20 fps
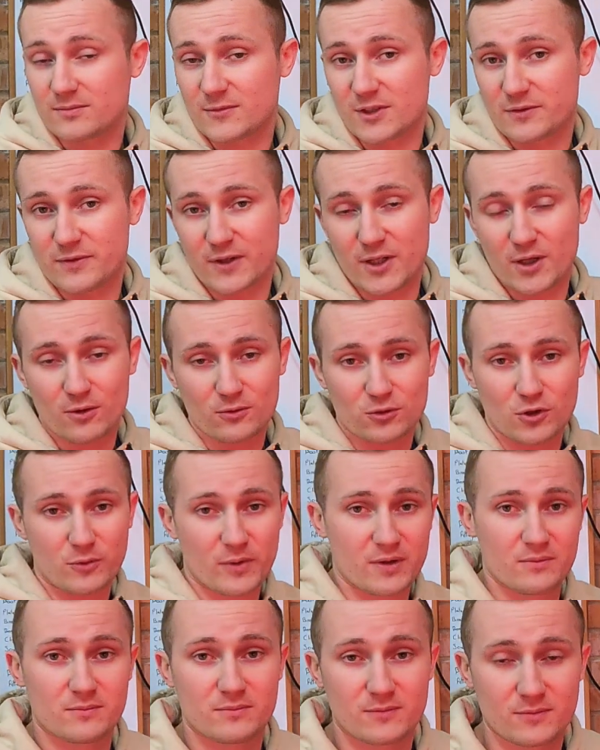these videos
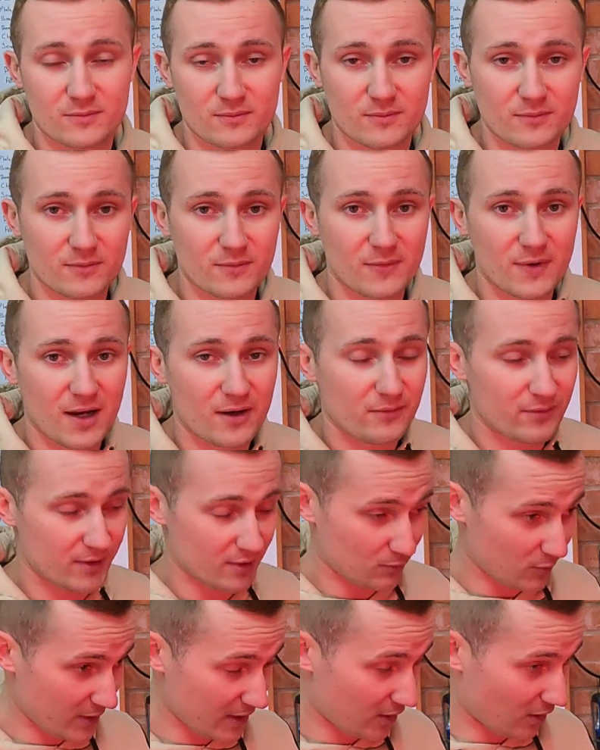come in
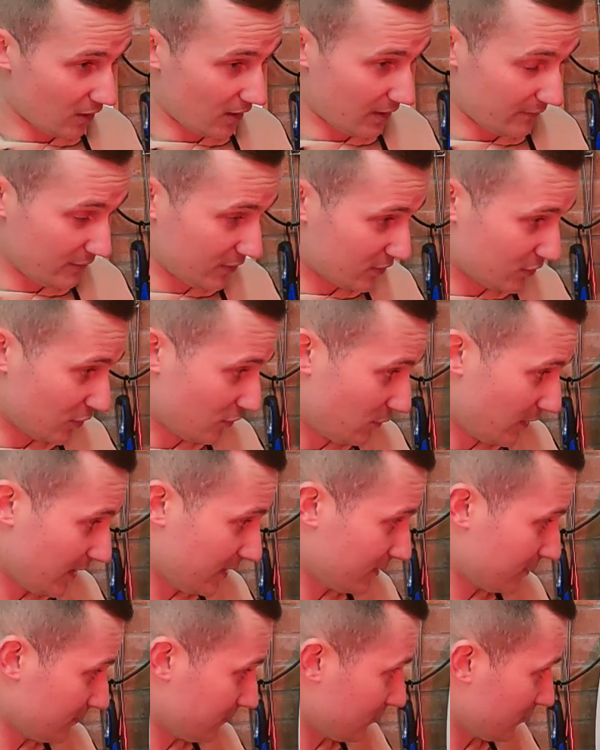every week or every 2
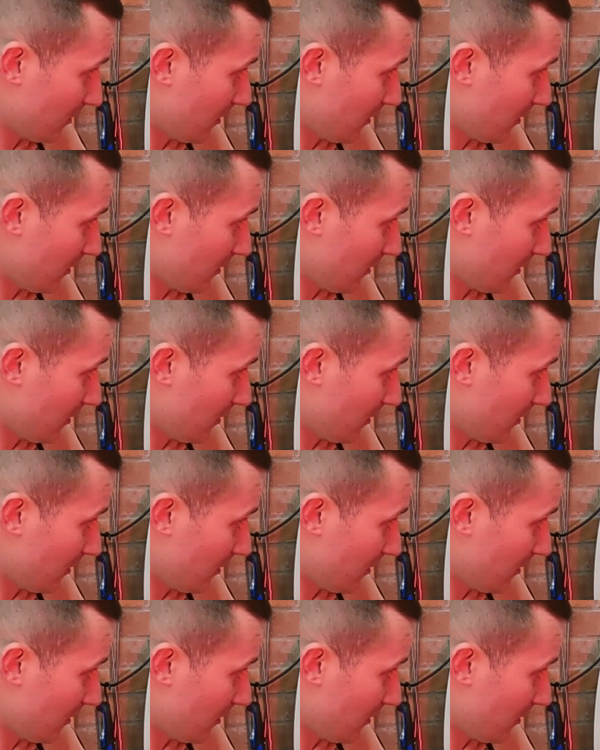weeks.